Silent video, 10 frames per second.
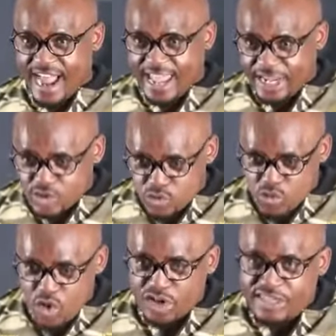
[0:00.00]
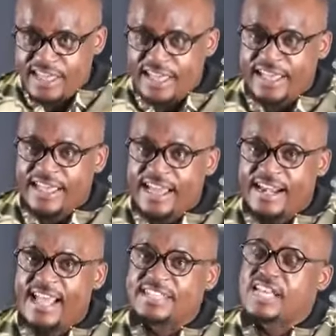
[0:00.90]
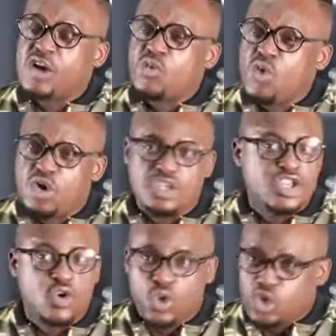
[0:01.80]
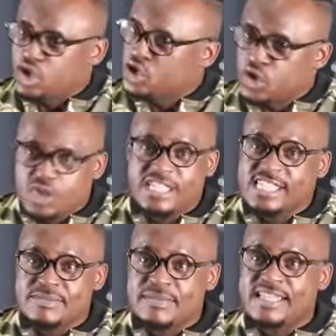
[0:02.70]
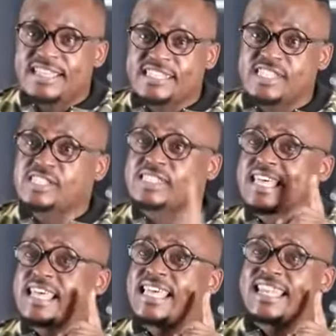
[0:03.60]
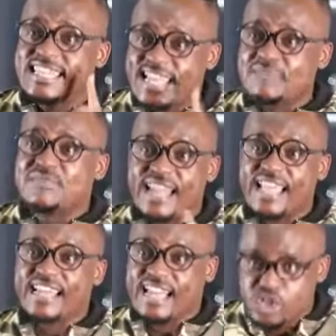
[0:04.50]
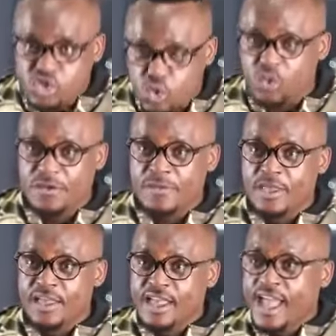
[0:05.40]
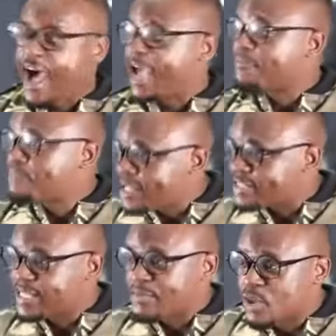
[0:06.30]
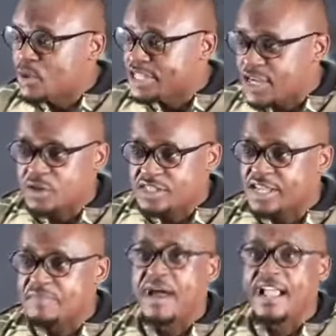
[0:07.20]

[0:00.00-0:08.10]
I had to walk there, and as I walked, they could not notice me. This is the real miracle I saw. I passed them, they were shouting,